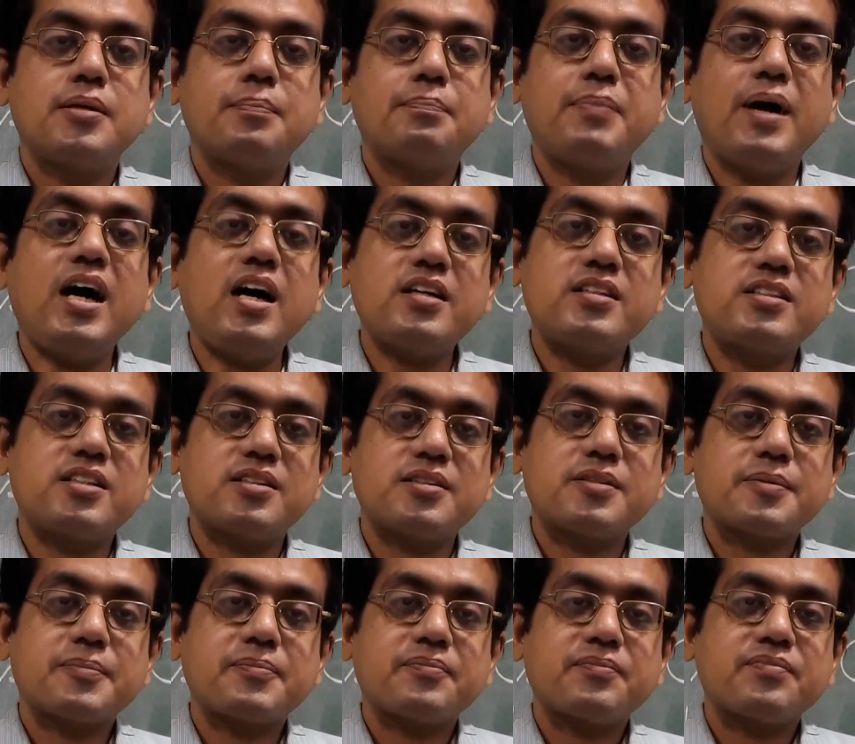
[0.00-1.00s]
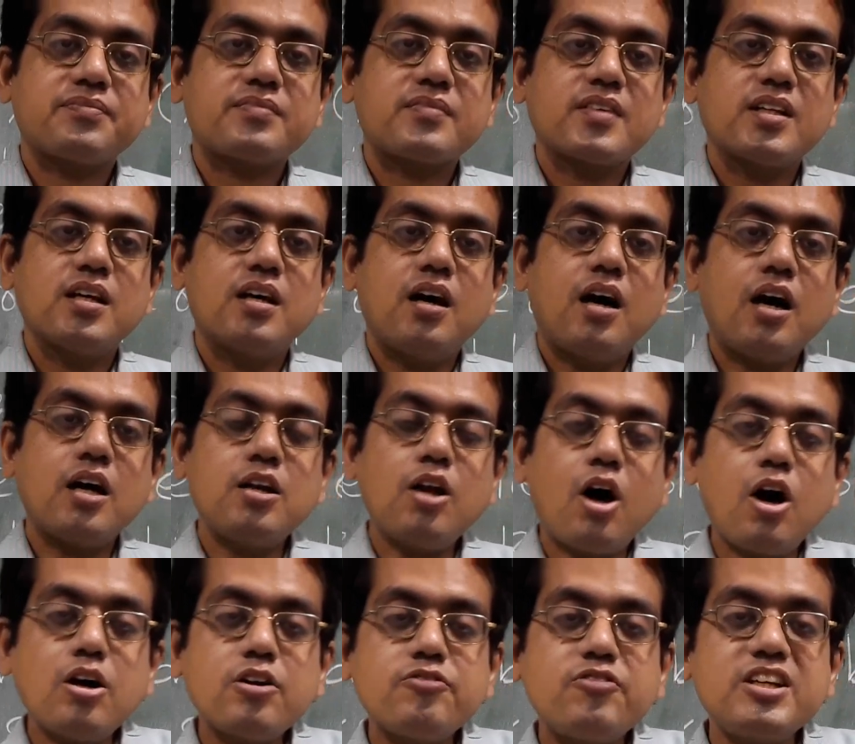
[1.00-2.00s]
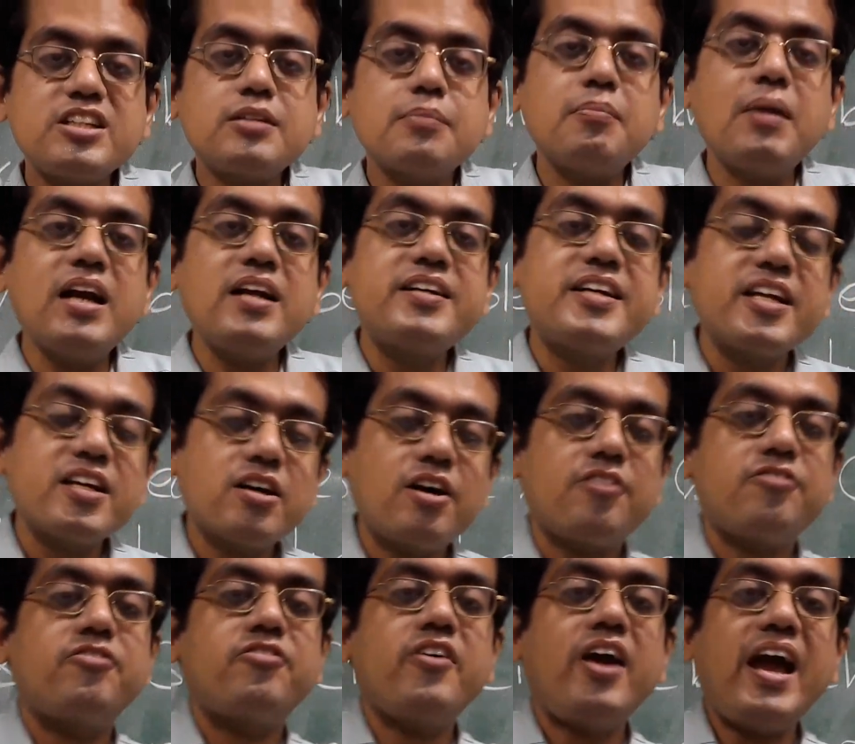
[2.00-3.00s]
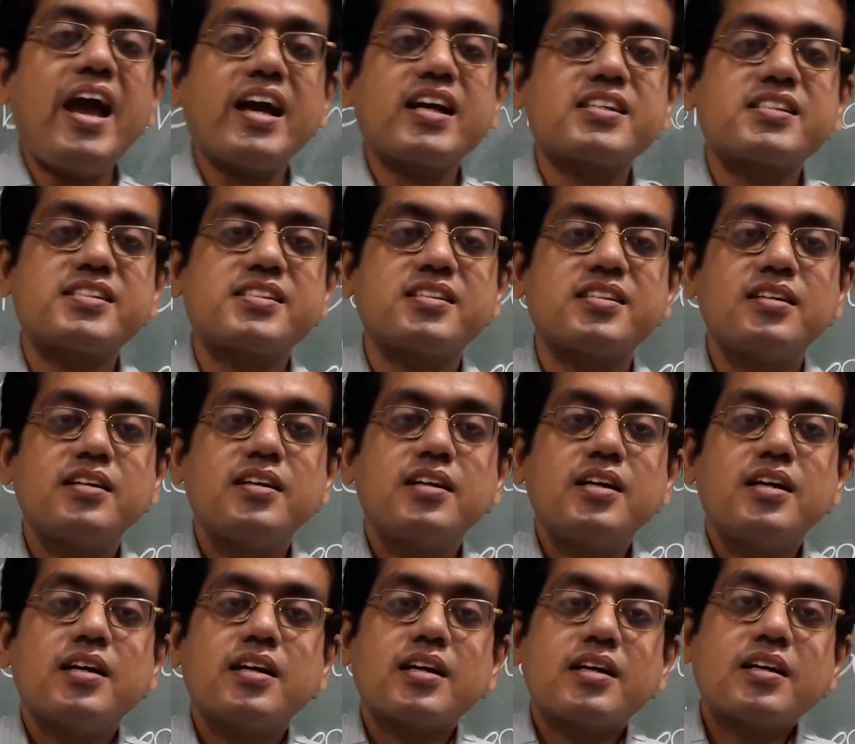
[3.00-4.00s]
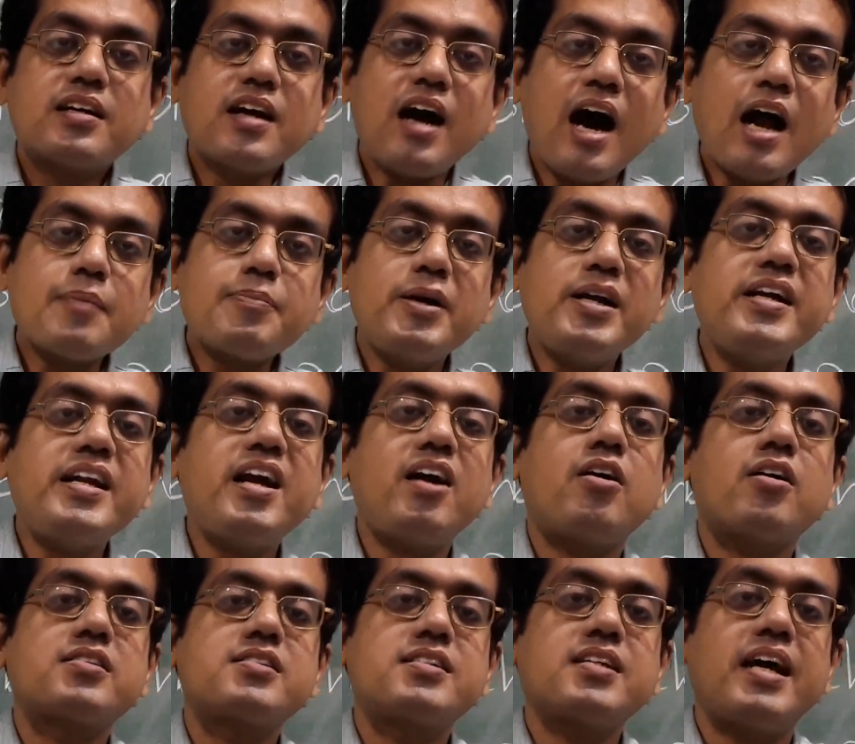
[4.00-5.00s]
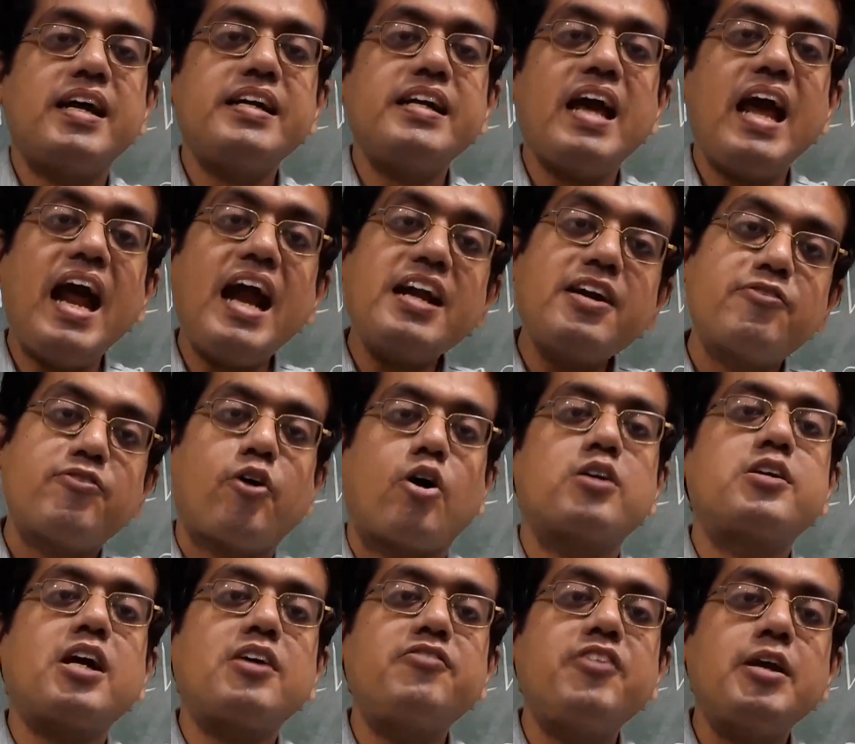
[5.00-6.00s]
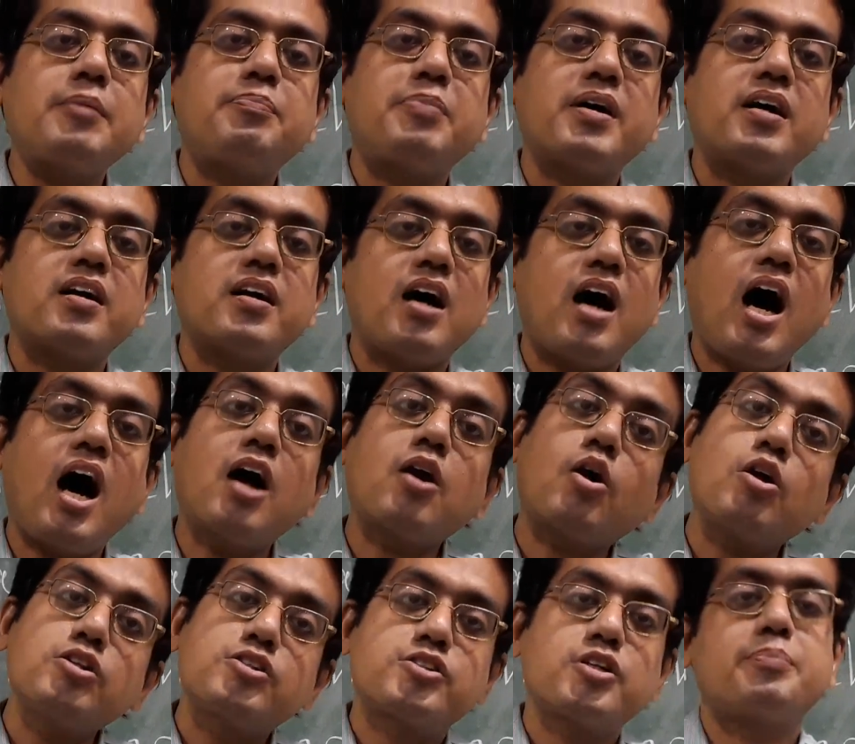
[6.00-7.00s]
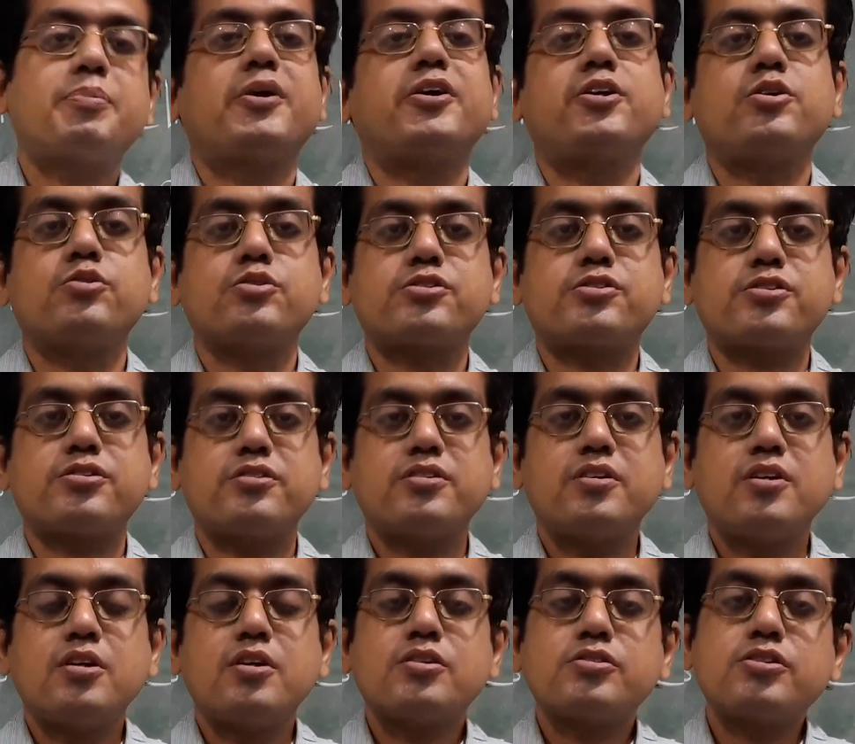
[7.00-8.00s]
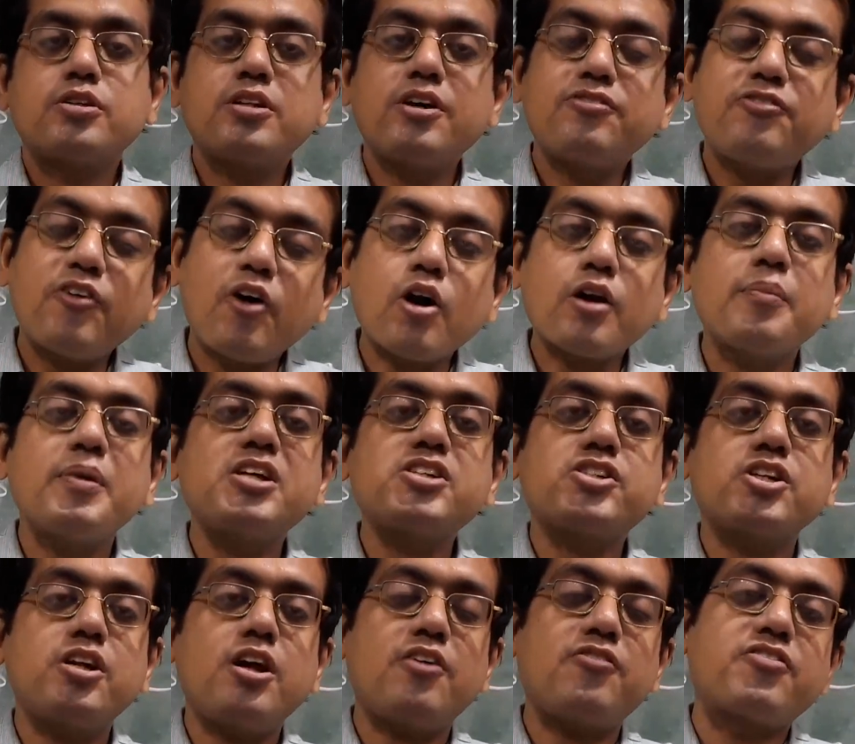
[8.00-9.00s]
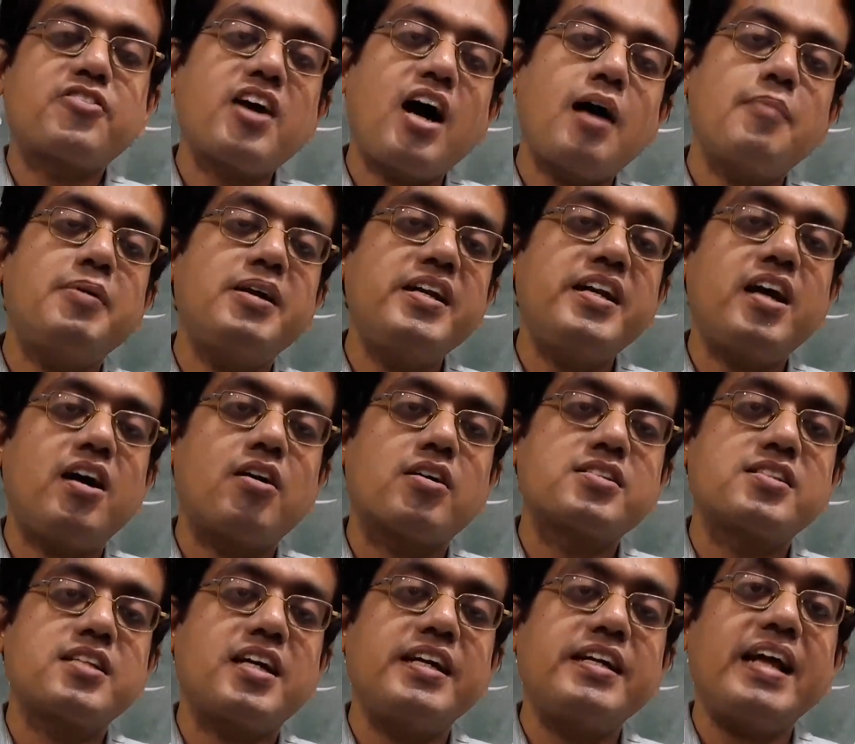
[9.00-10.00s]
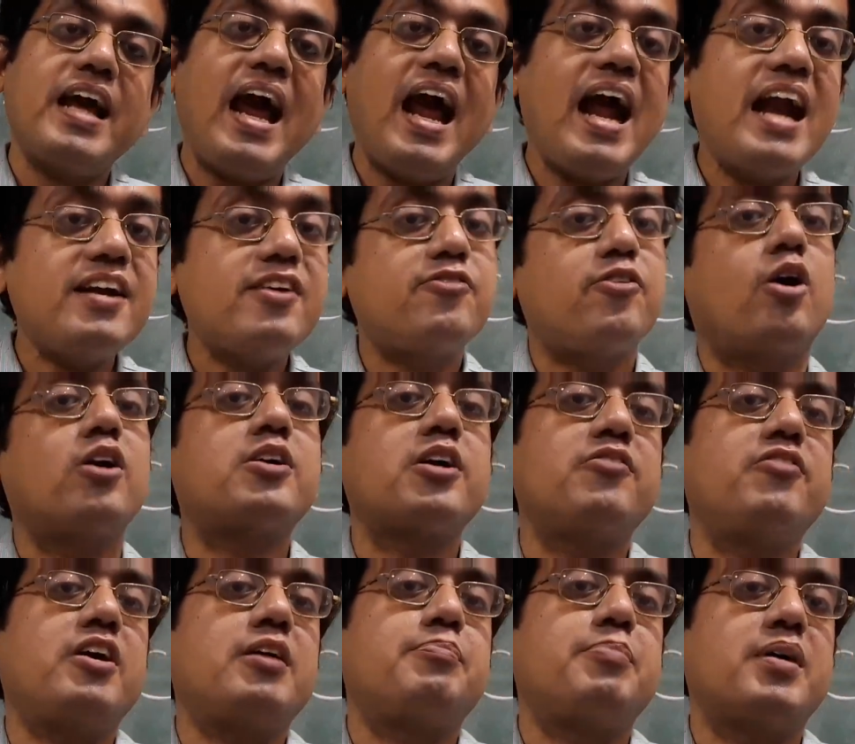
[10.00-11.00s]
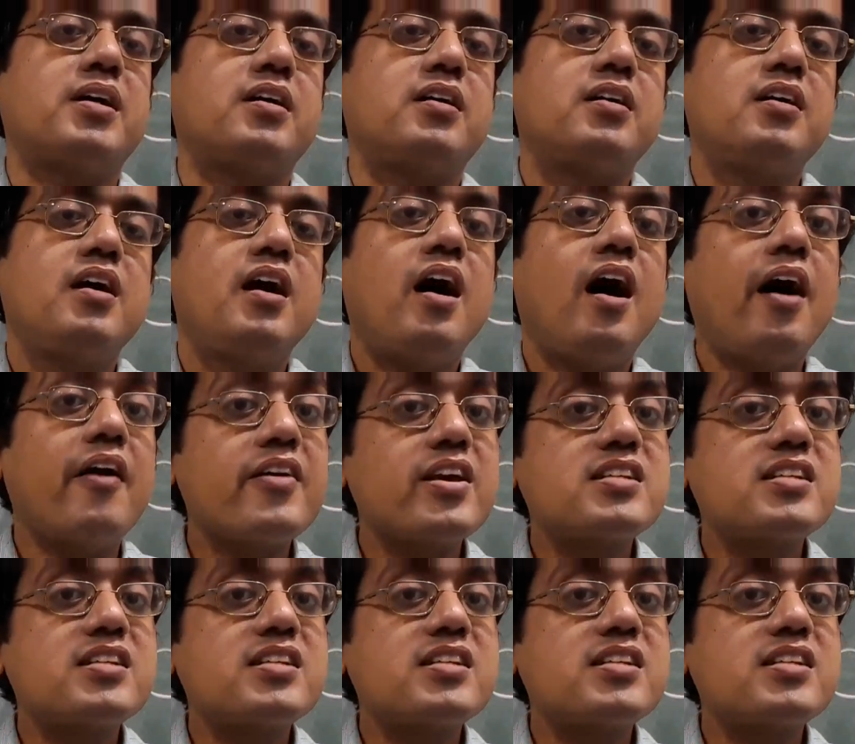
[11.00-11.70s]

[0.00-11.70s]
But along with melting of wax, carbon dioxide and water vapor are also produced. So the formation of carbon dioxide and water vapor are